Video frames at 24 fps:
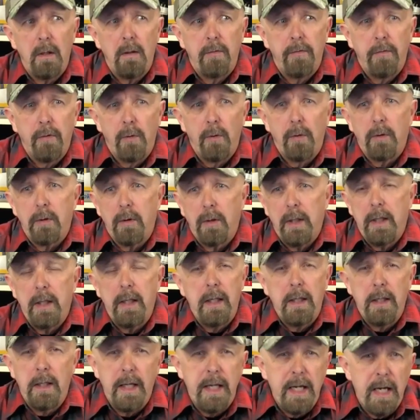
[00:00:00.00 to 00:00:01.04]
for
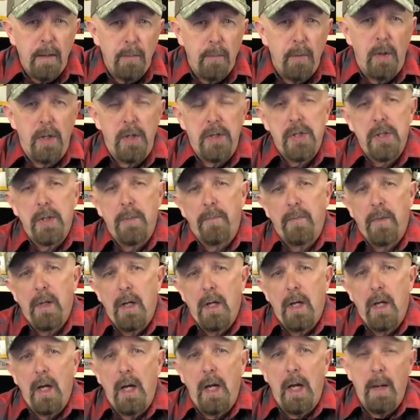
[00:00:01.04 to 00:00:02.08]
in an airbrush?
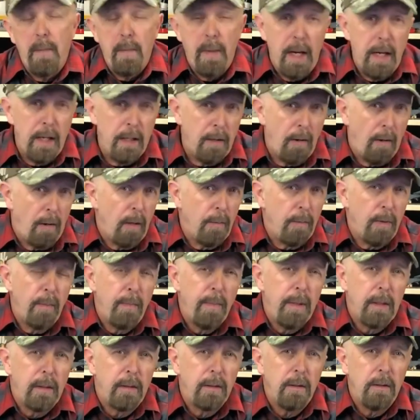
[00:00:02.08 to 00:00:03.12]
Am I an armor
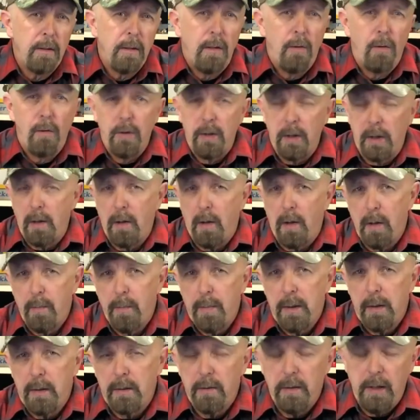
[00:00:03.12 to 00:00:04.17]
builder or a car
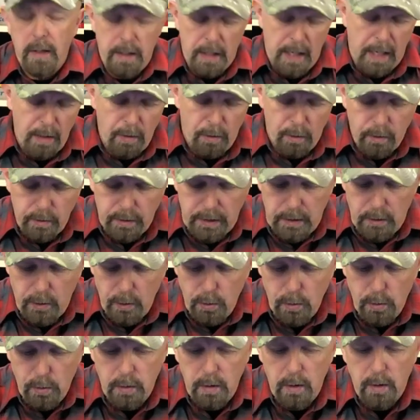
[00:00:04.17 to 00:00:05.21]
builder and I only
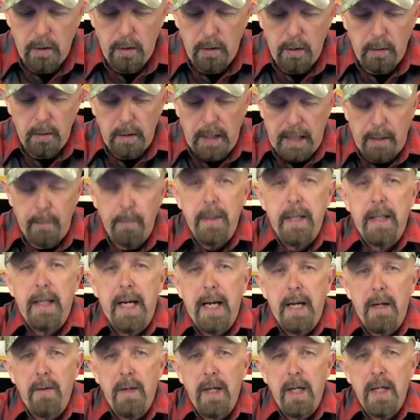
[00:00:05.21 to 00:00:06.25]
do like big
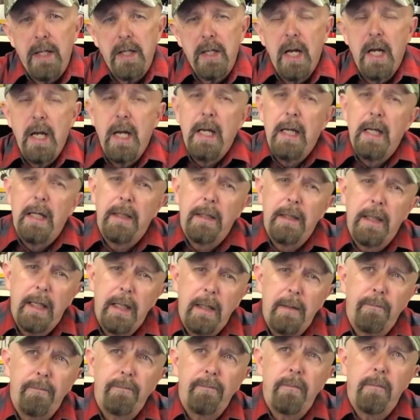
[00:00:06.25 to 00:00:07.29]
area?
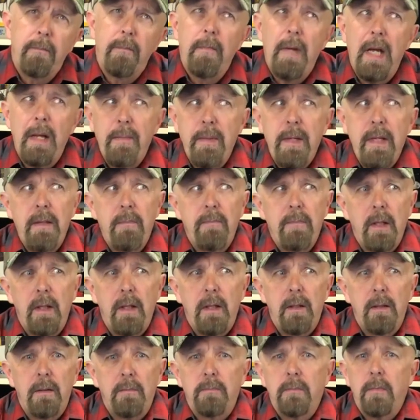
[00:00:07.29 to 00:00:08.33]
Then maybe
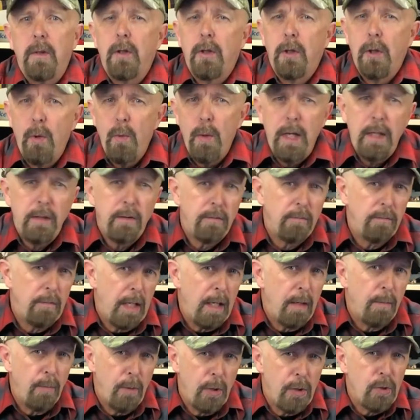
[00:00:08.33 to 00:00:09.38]
a low-end
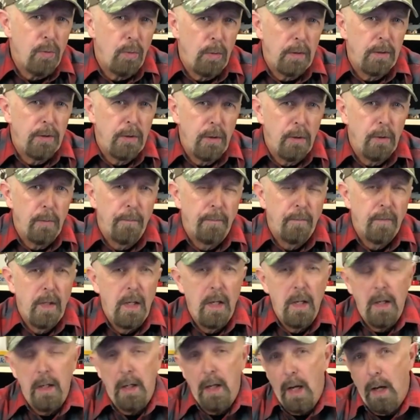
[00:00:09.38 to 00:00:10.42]
airbrush will do.
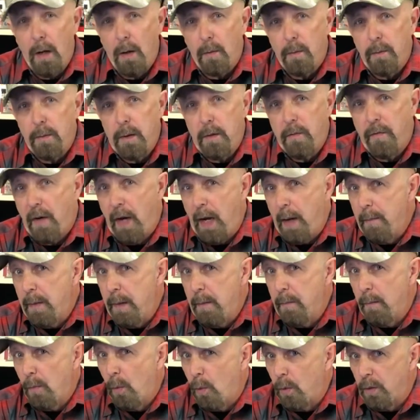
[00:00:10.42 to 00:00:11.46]
Now if I'm
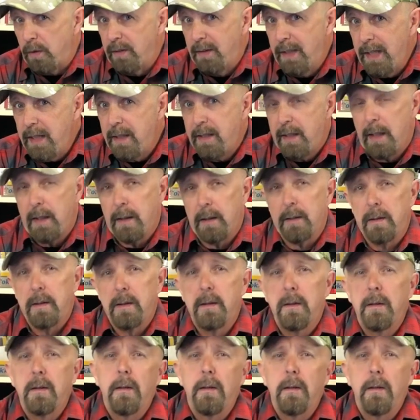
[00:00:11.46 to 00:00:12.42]
a more detailed